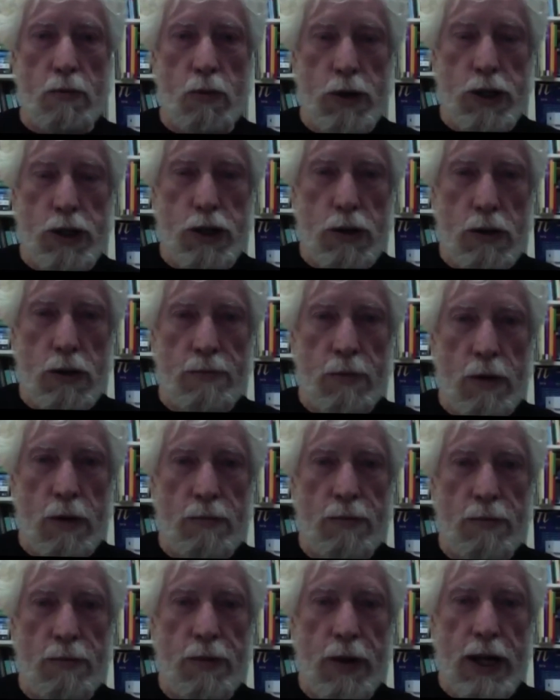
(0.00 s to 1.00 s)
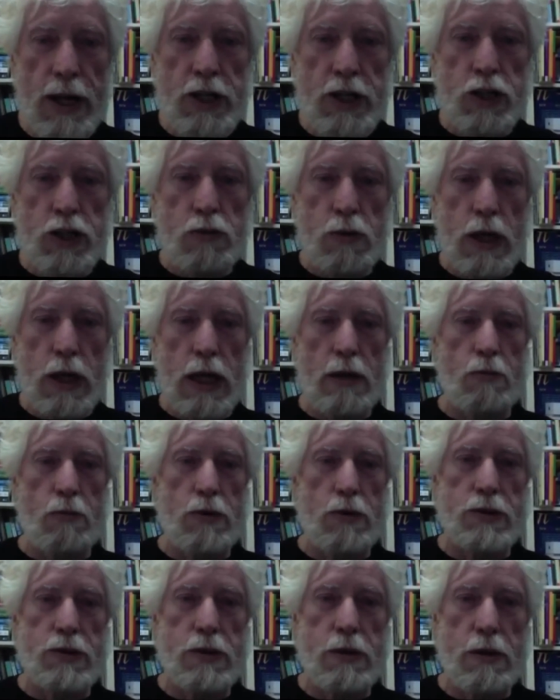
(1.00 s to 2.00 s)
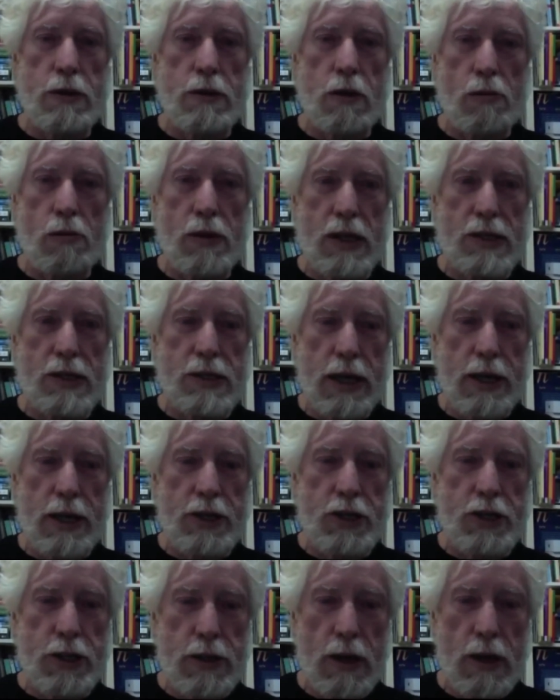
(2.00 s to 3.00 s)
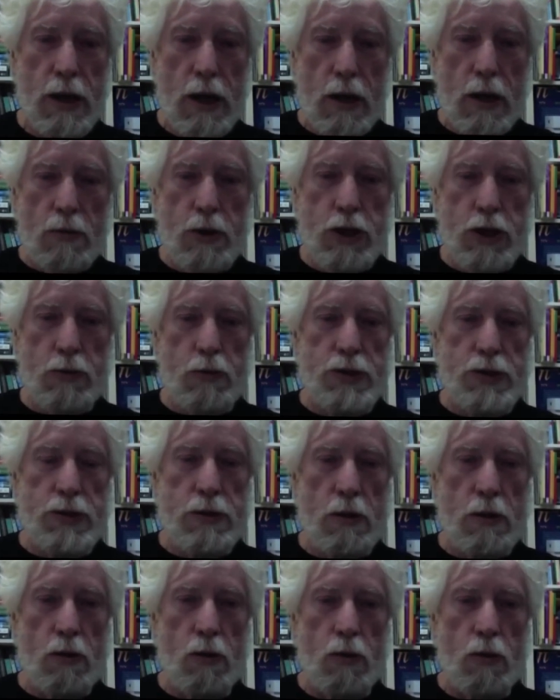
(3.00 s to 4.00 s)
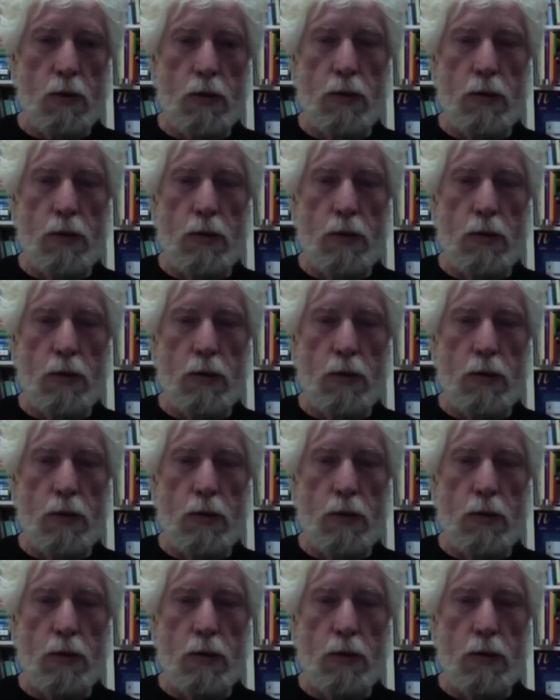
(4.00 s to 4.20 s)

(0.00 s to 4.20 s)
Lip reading: which eventually was globalization, which was so